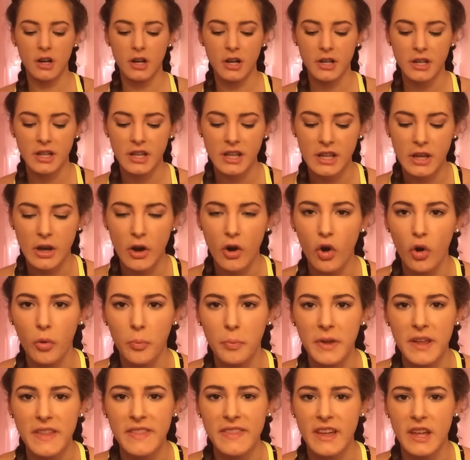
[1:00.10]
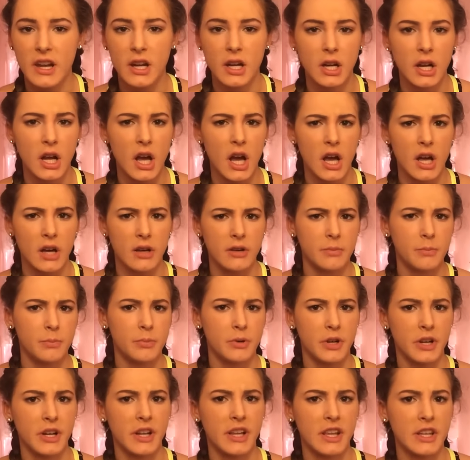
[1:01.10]
already open that are uh,
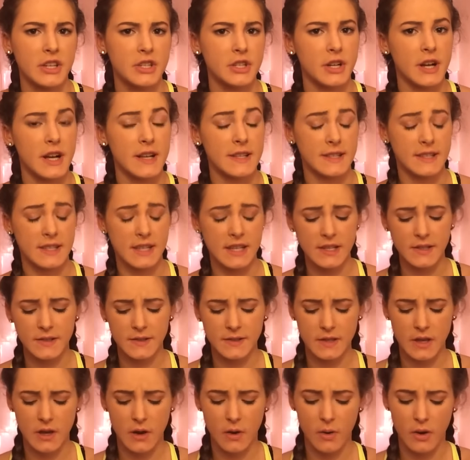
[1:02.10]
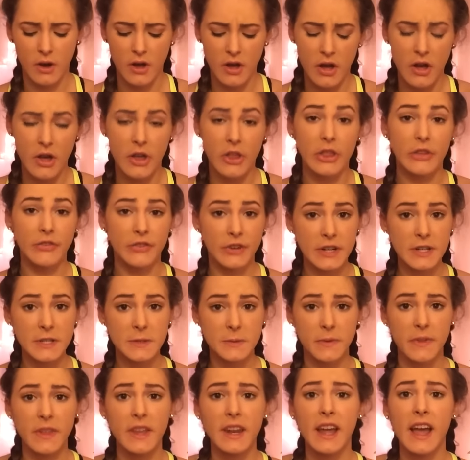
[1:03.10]
pretty interesting. So the
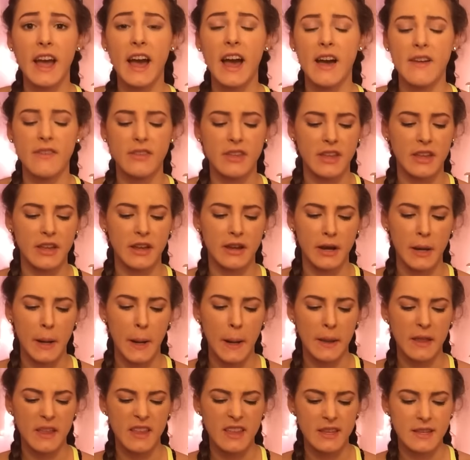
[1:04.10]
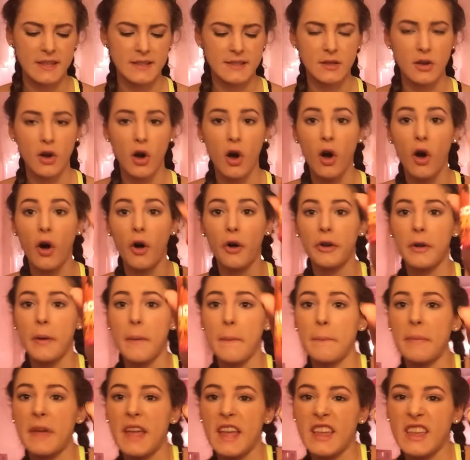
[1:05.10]
first one that I have here is called
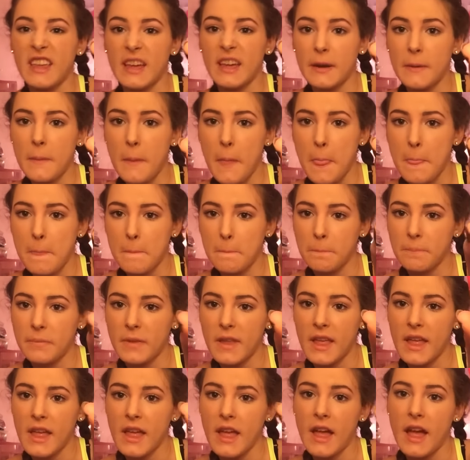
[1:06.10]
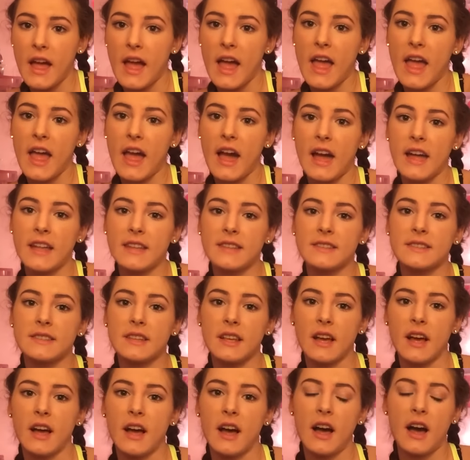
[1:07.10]
Bacon. And
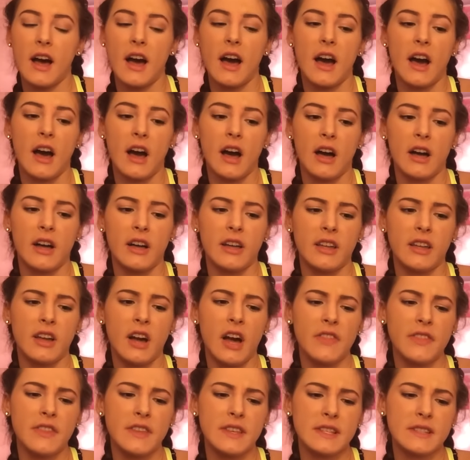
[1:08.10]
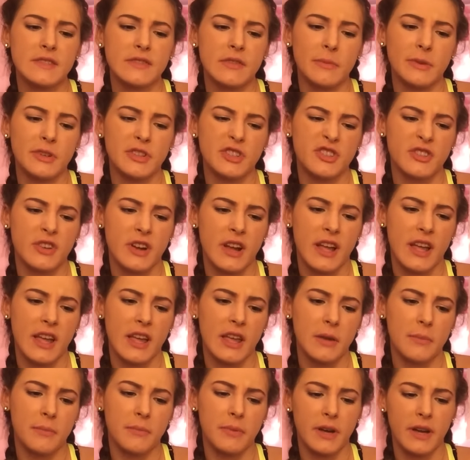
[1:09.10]
uh, I got this from a
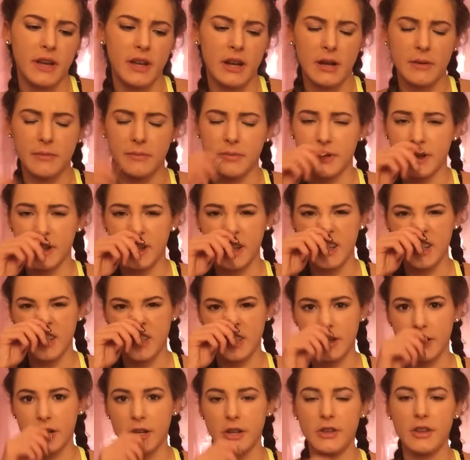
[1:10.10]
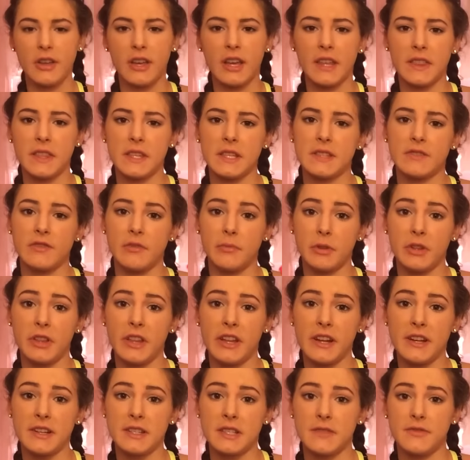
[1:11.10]
trade, but I'm pretty sure you can get this from
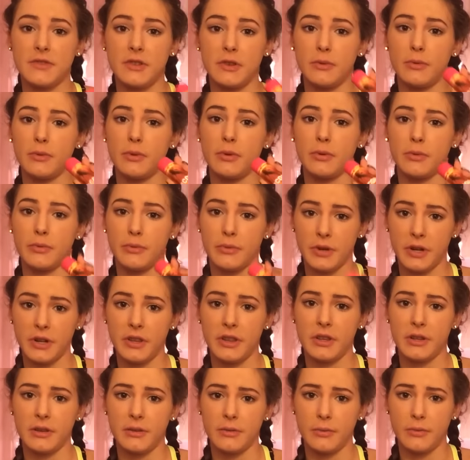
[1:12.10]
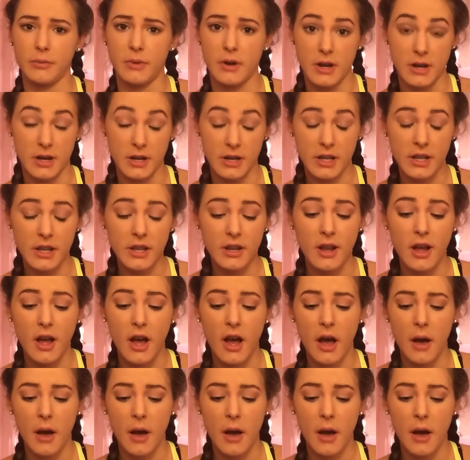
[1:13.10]
Claire's if you really wanted it.